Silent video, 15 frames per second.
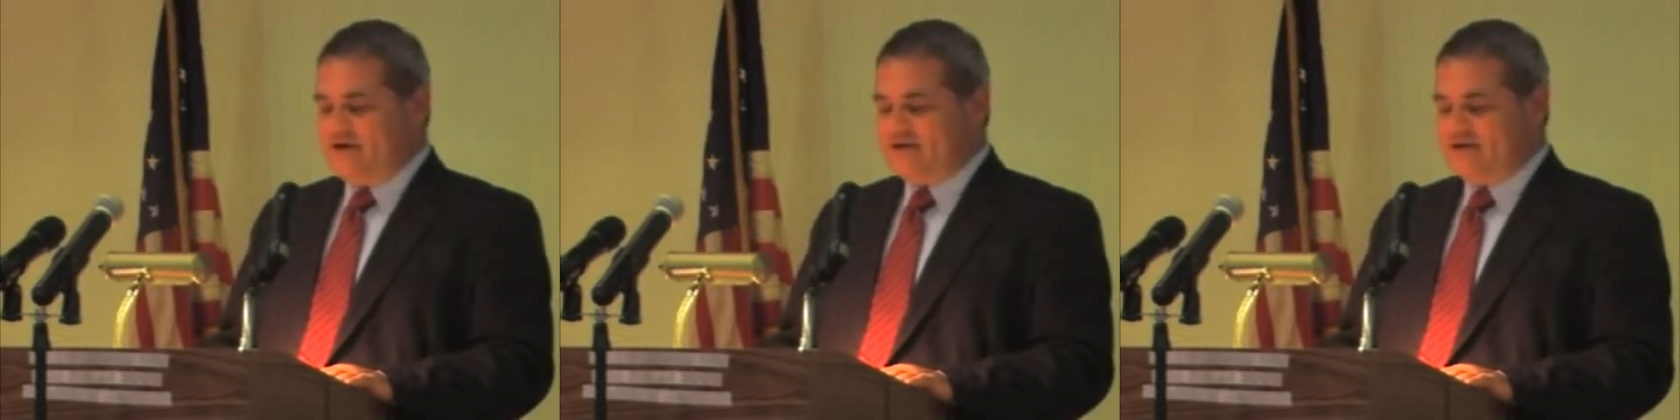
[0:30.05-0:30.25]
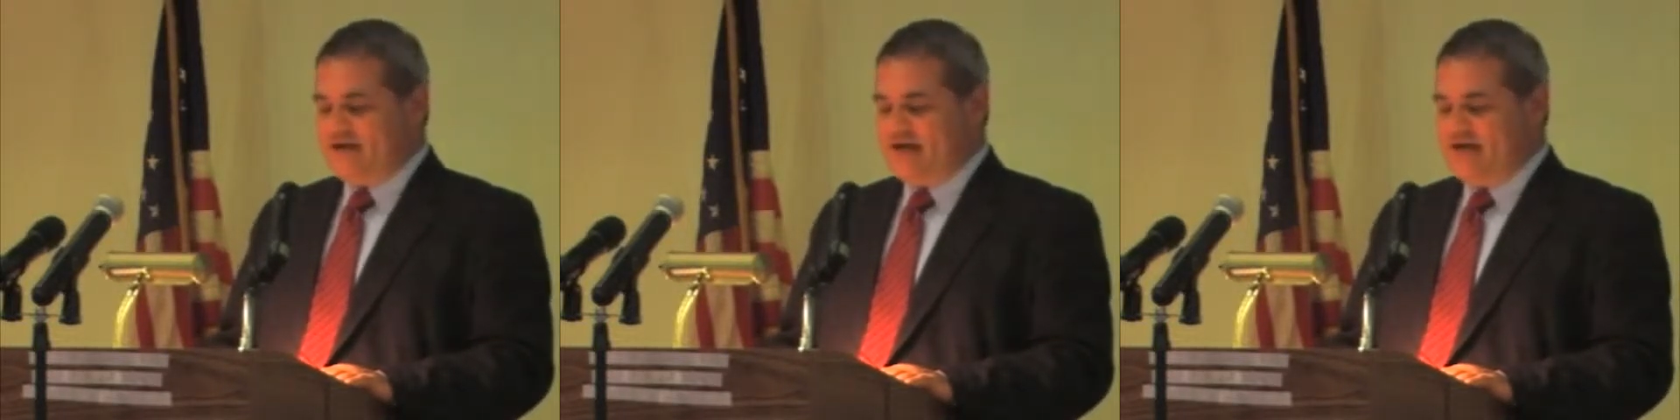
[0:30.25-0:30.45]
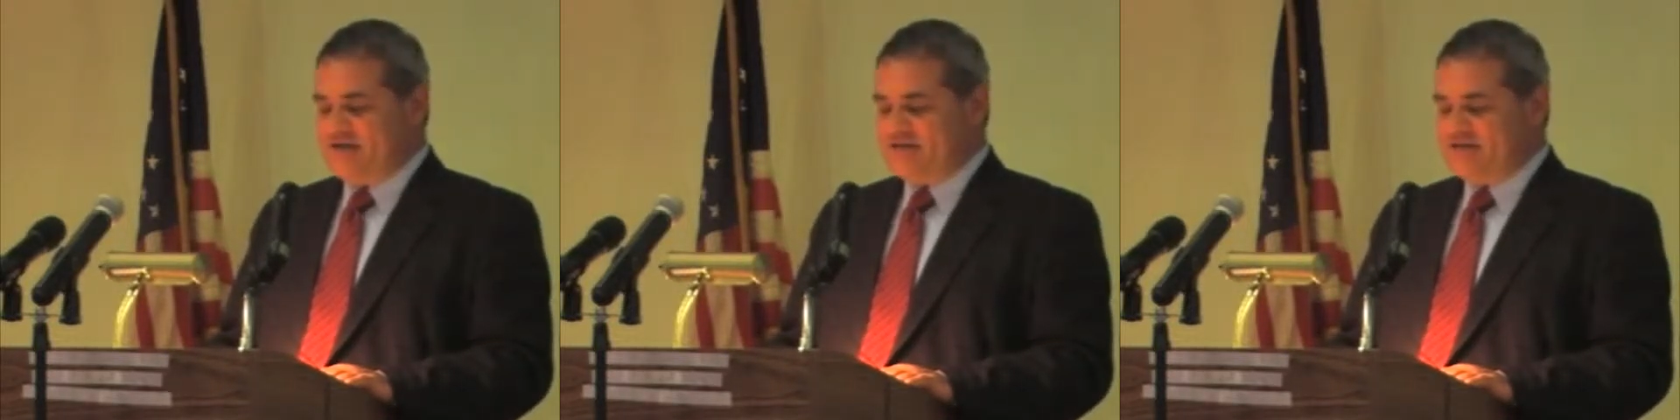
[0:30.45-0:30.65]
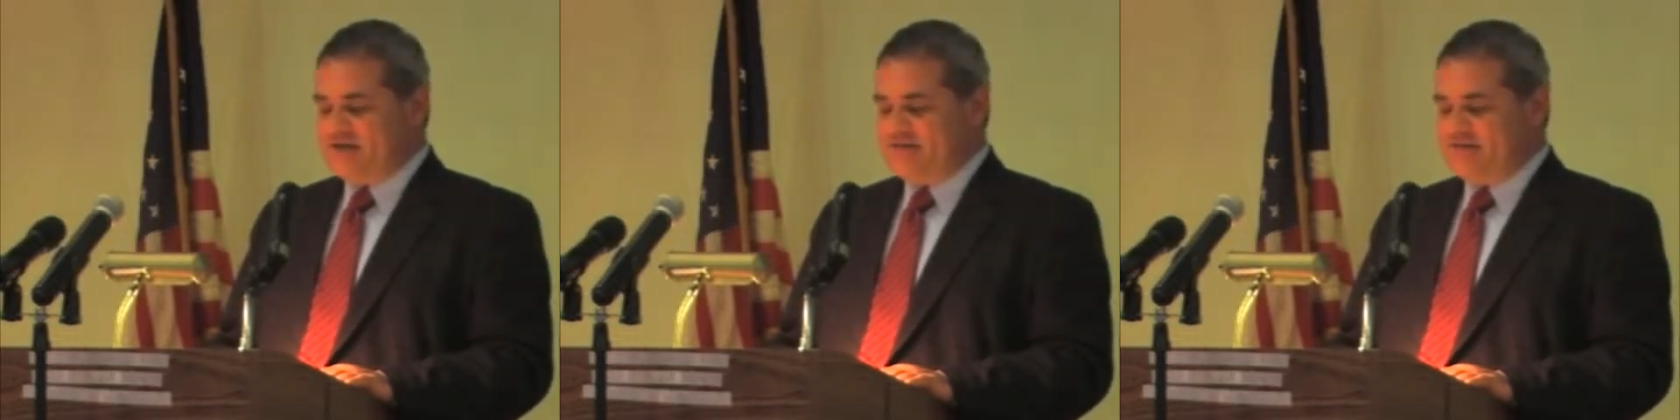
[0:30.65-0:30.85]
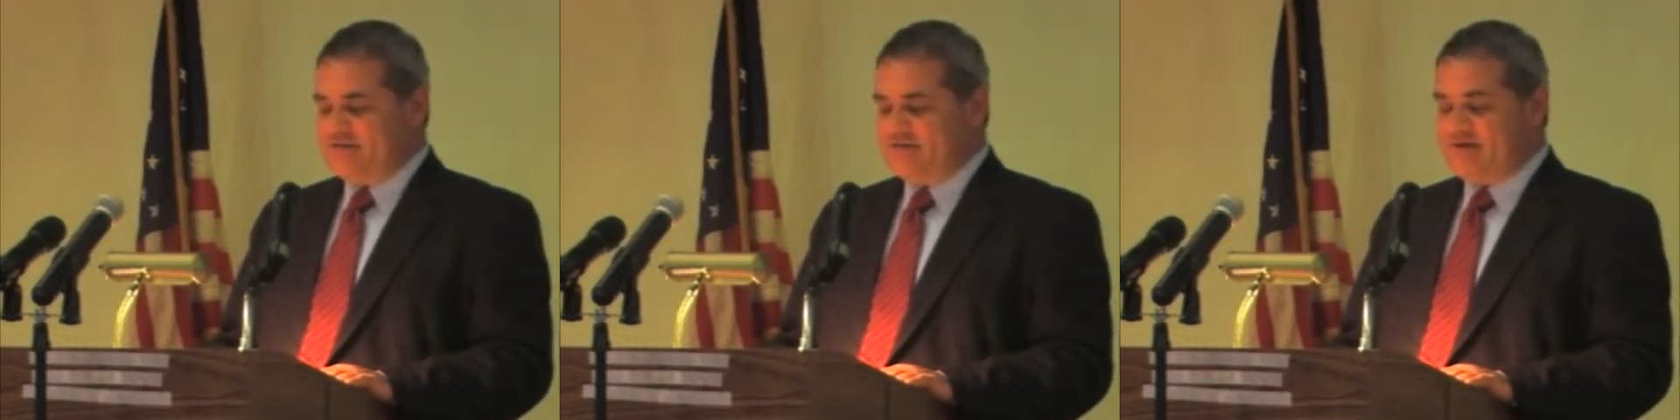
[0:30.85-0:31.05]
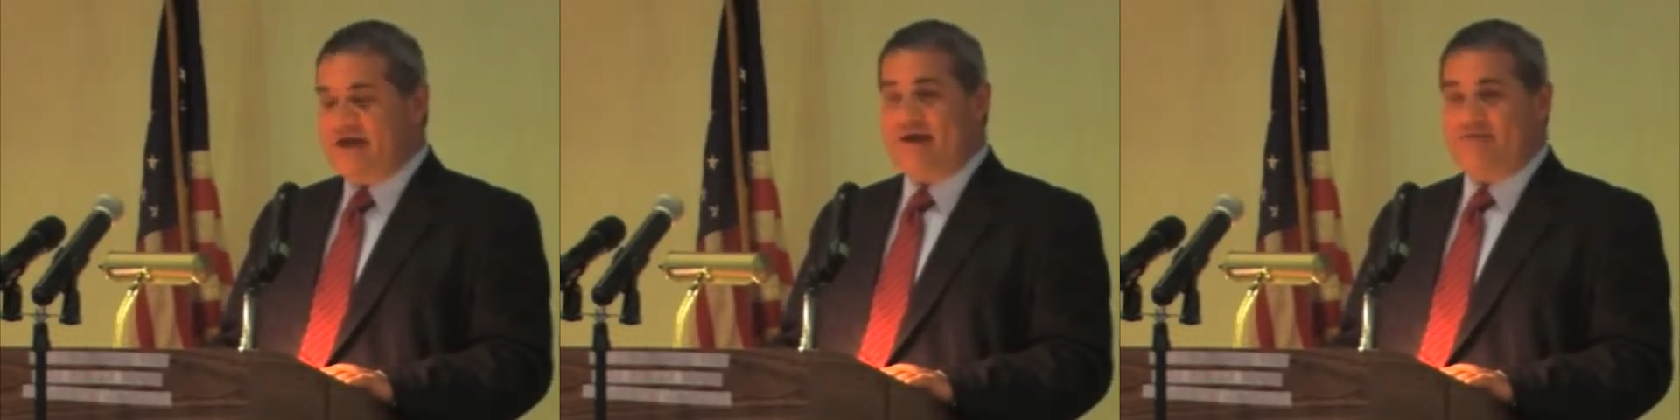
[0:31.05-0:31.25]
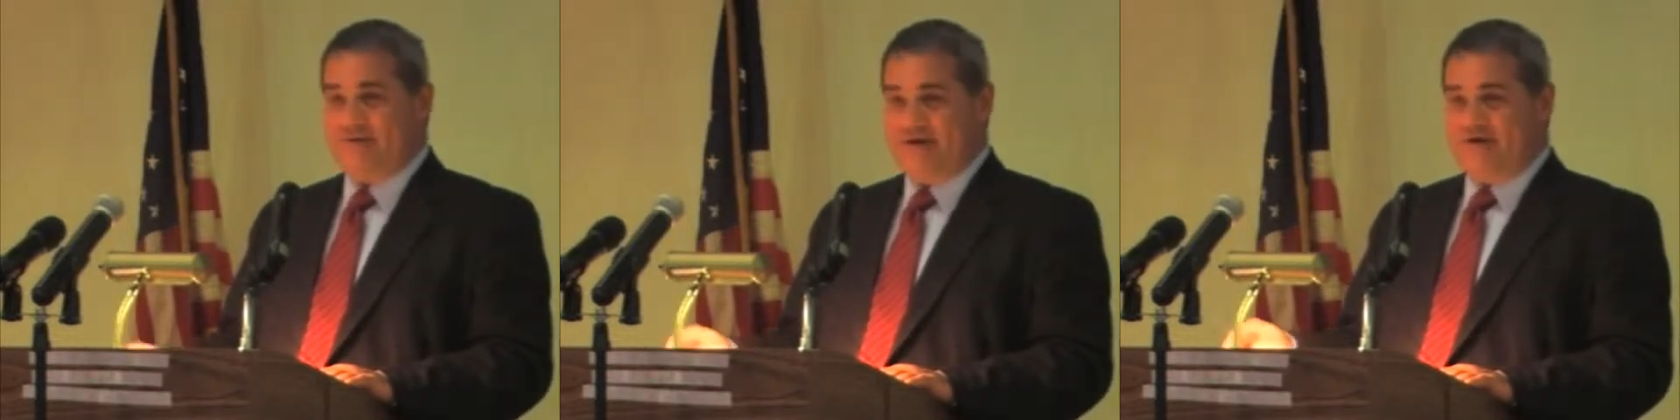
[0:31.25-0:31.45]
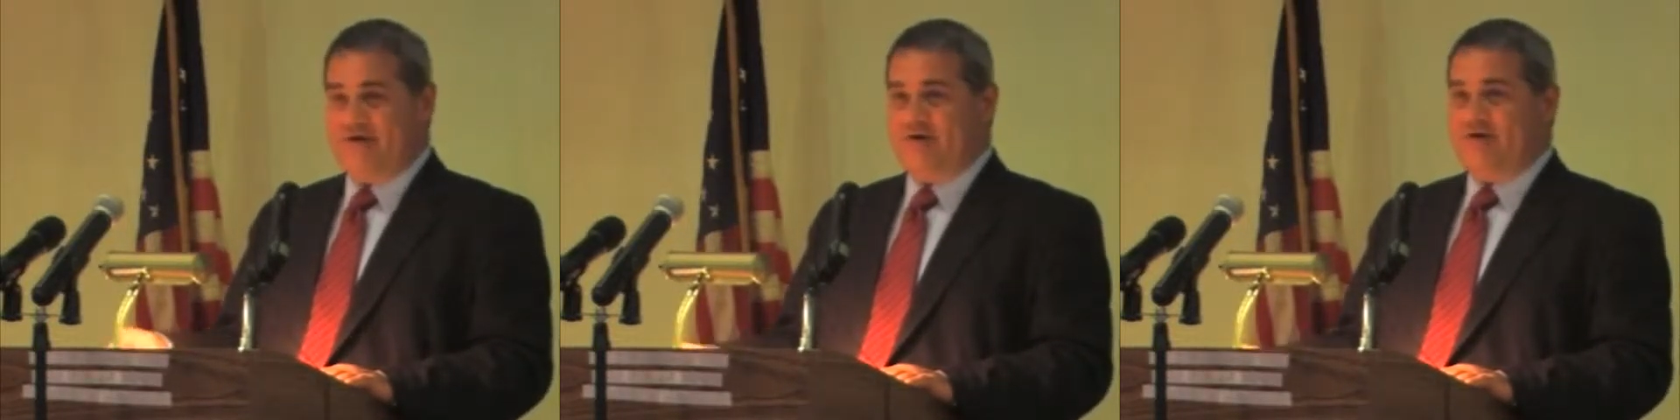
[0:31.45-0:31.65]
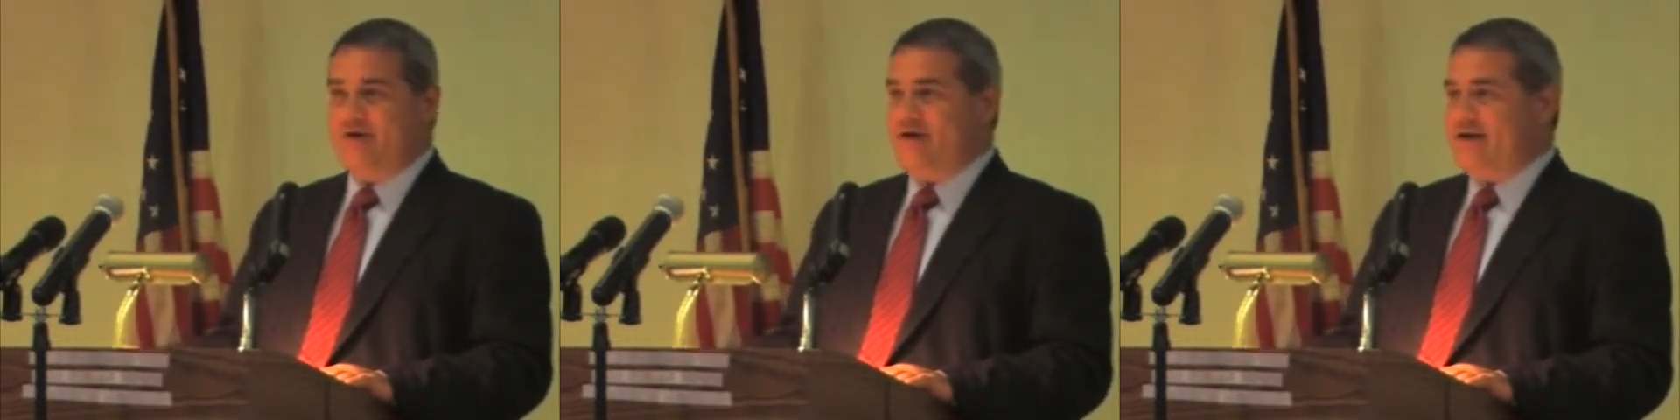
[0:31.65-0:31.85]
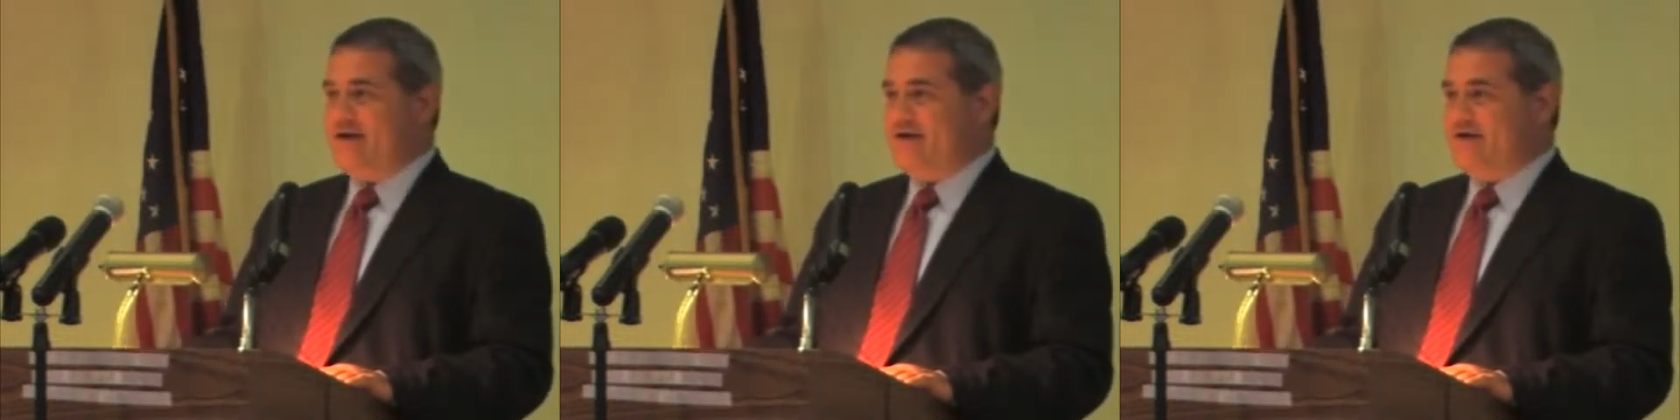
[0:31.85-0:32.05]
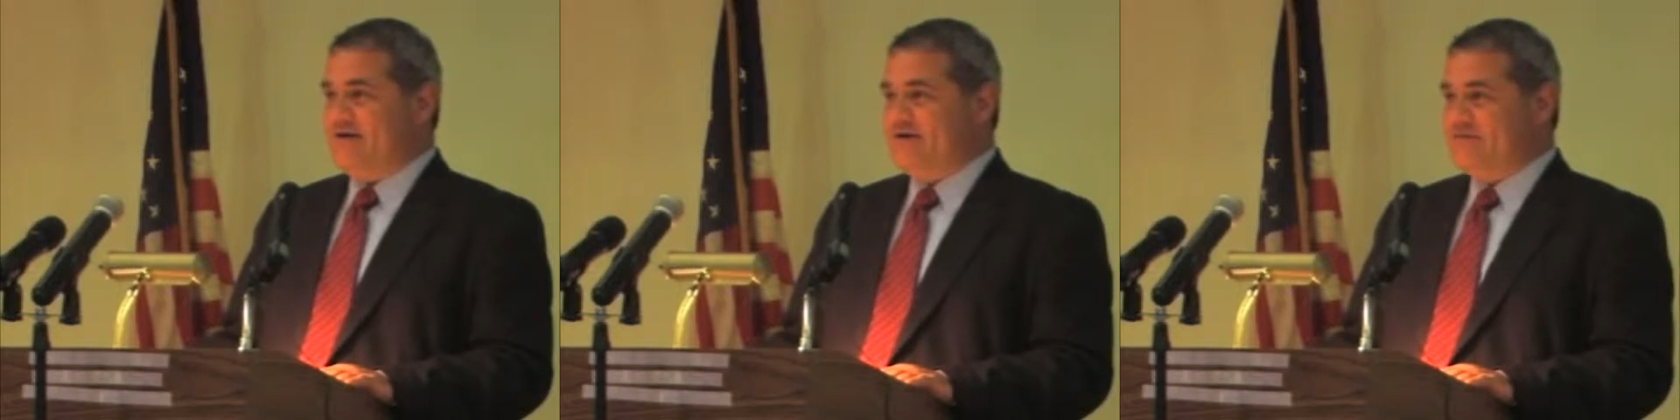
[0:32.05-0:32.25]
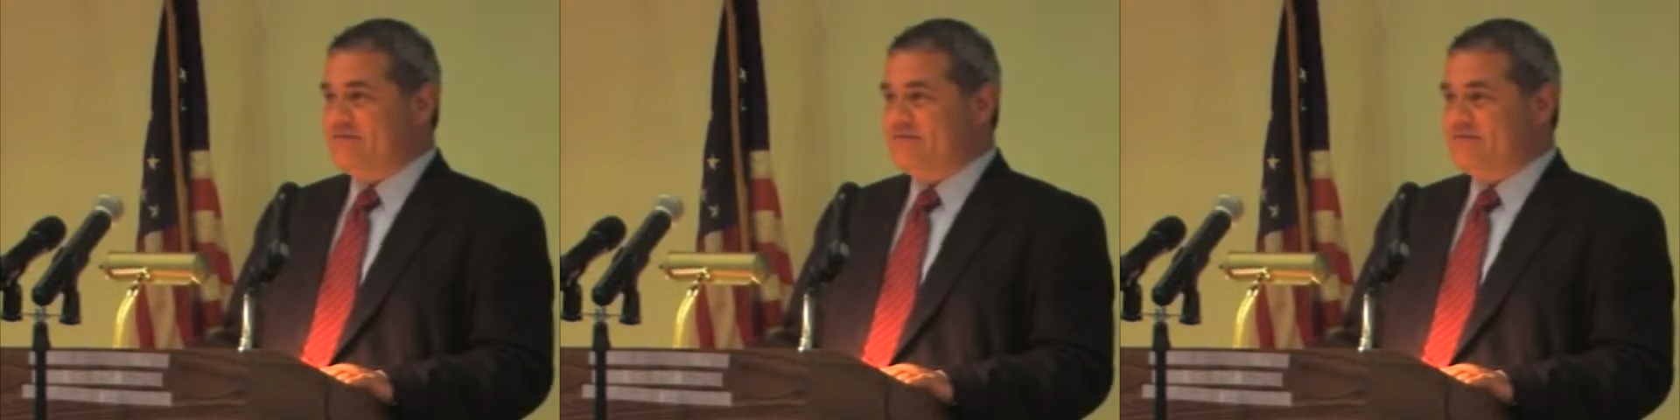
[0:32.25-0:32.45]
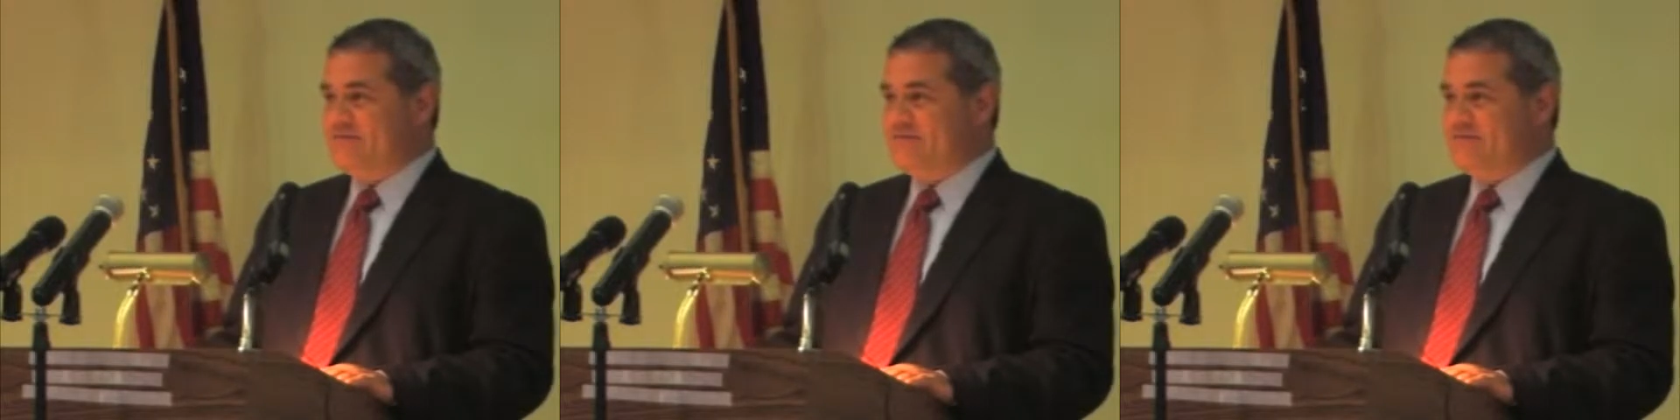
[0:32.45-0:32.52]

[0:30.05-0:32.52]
education and return here